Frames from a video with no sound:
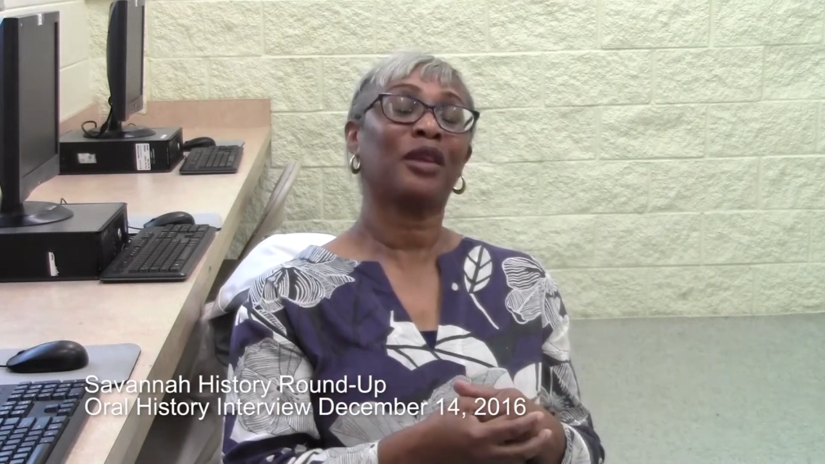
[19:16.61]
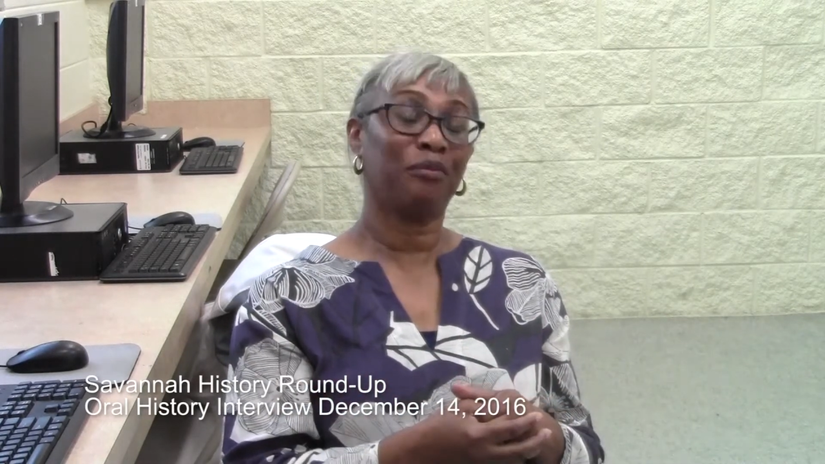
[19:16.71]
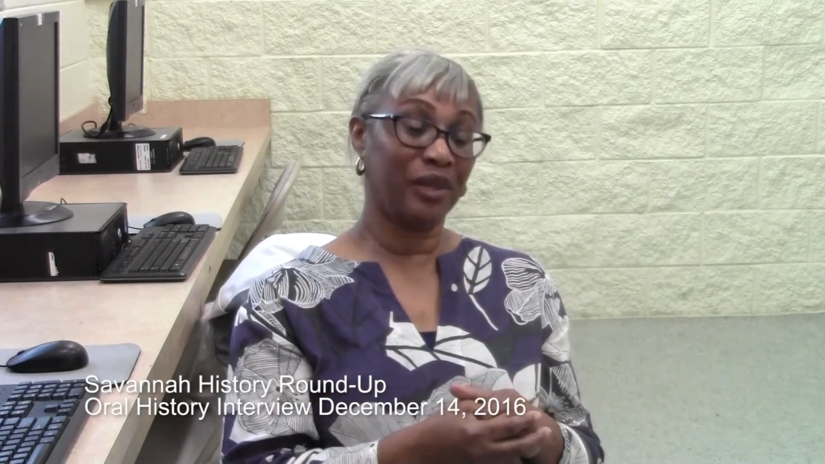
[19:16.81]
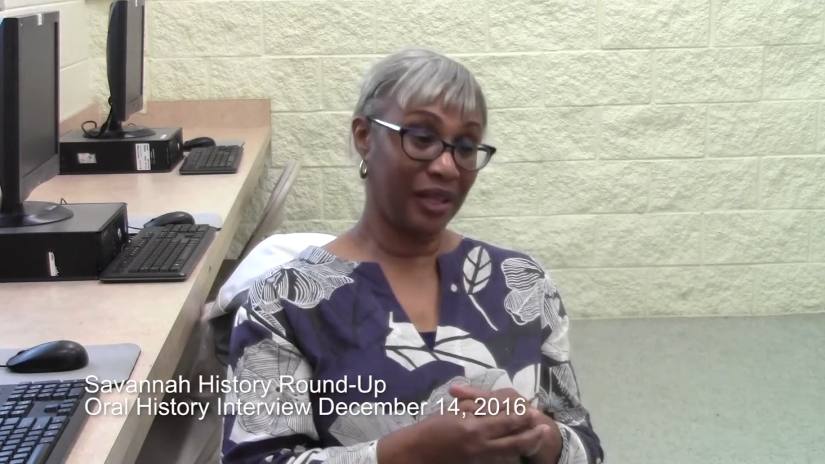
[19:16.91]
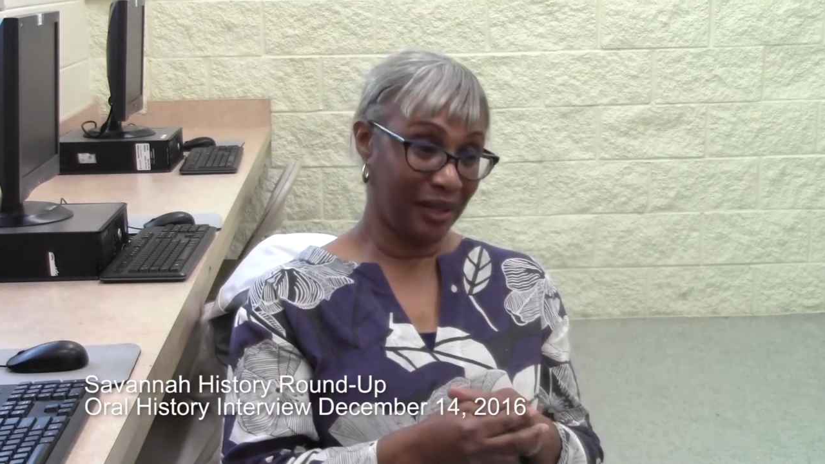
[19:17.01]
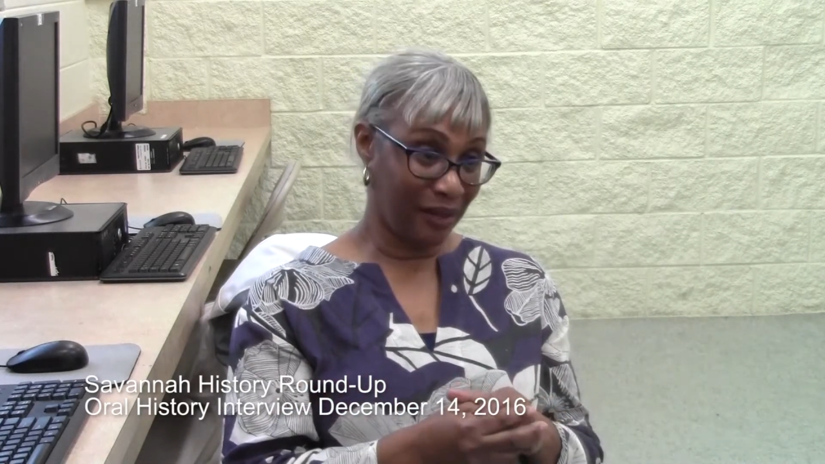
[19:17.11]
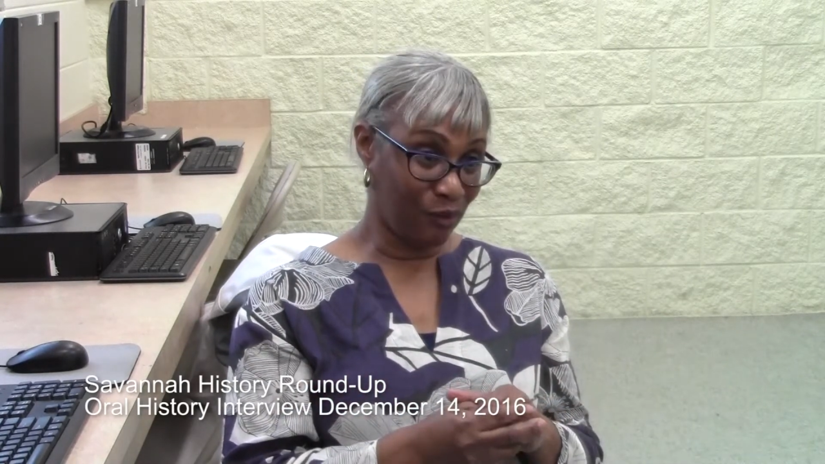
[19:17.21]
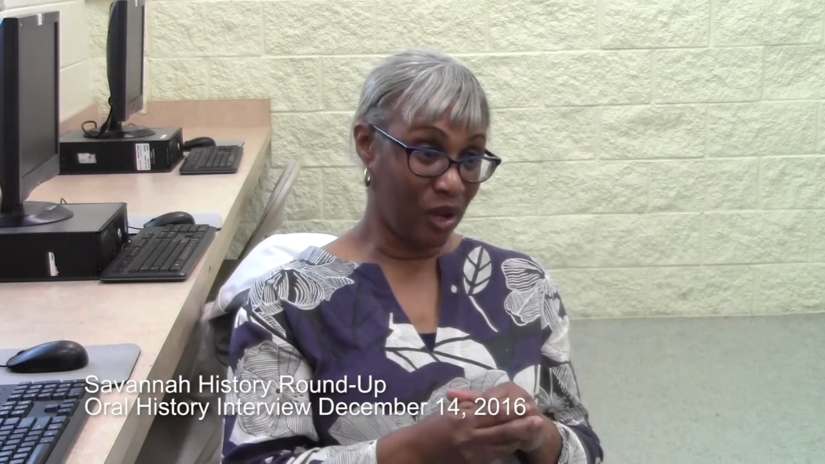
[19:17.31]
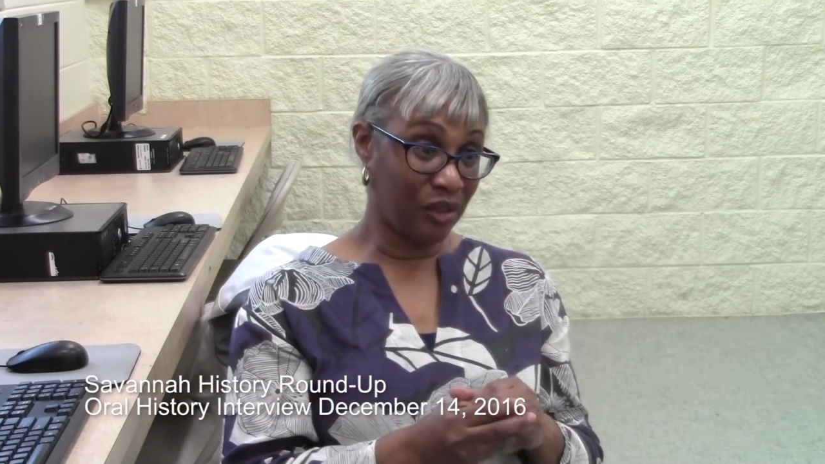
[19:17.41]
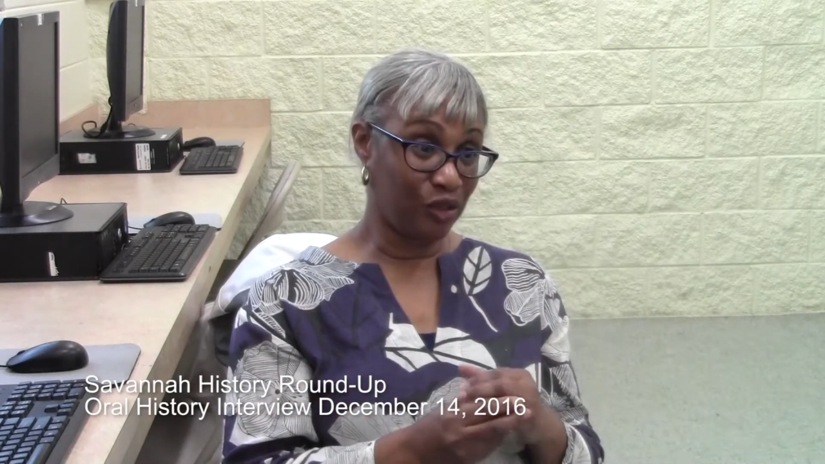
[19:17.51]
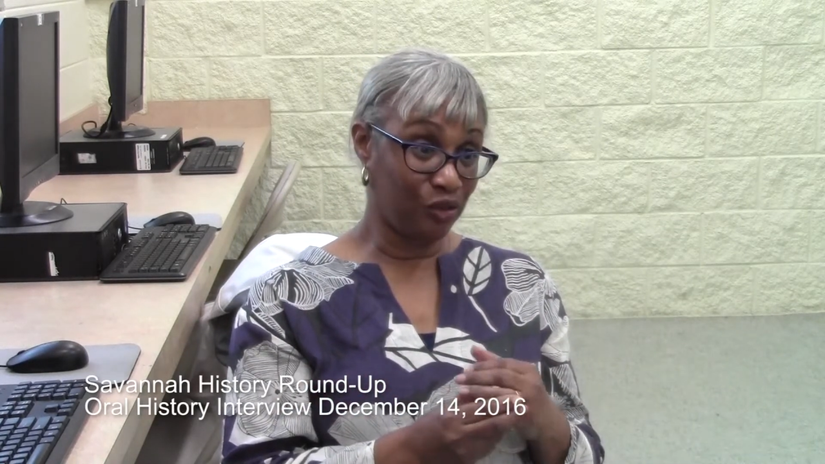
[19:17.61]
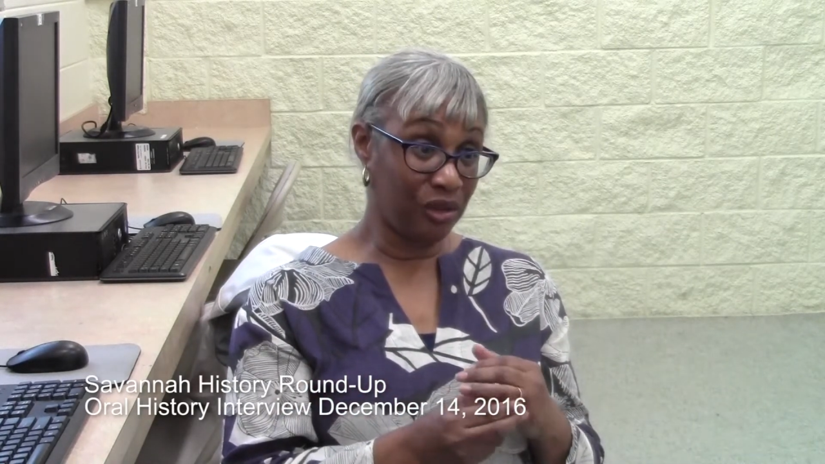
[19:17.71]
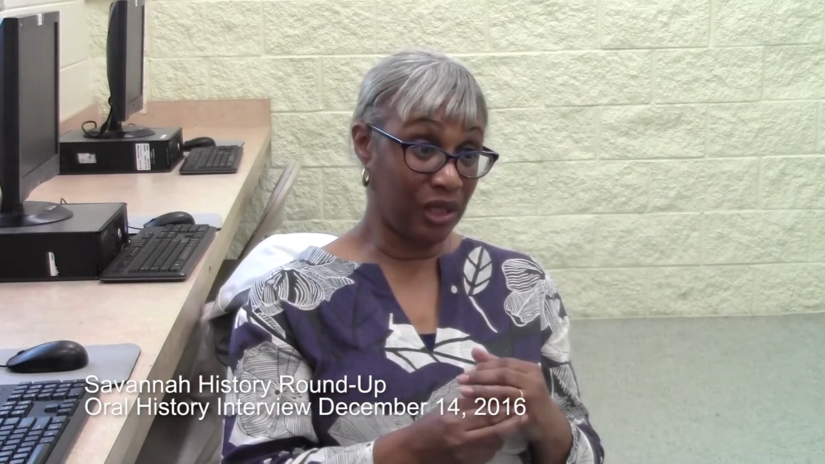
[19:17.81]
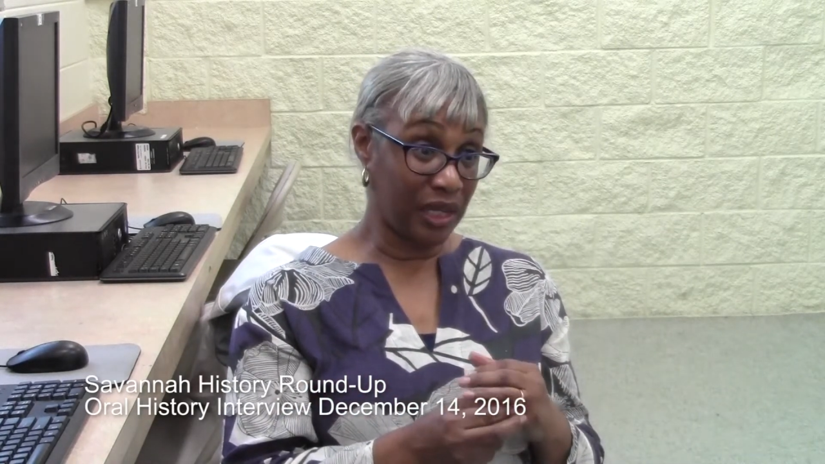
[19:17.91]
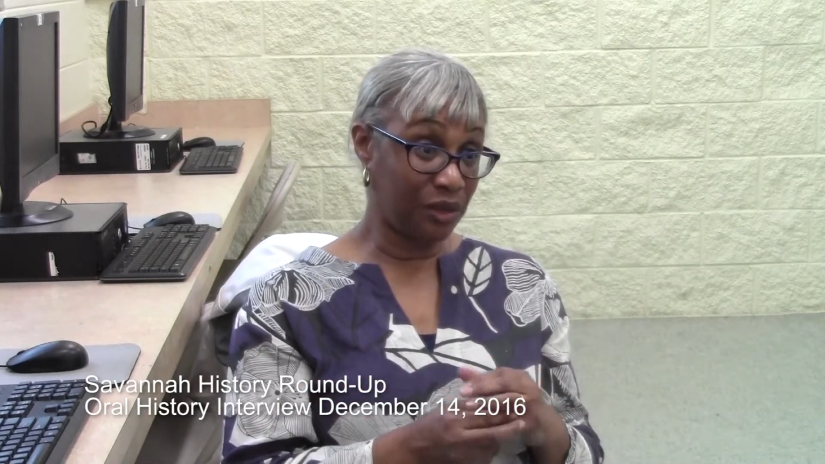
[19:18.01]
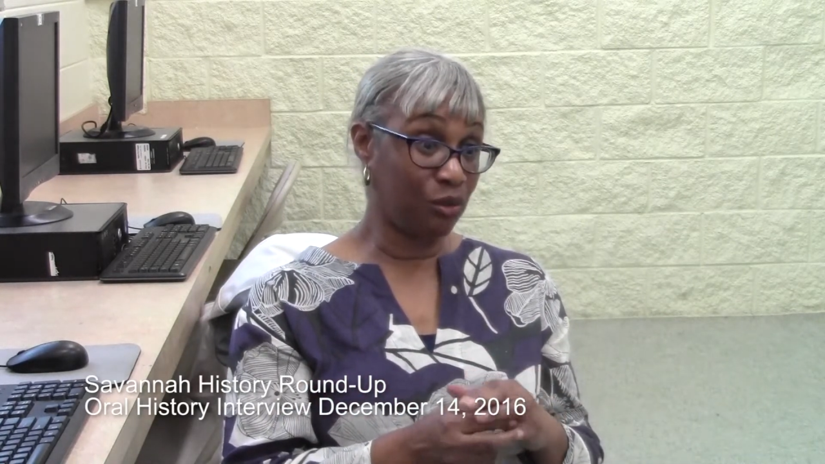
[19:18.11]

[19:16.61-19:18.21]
playing while the street lights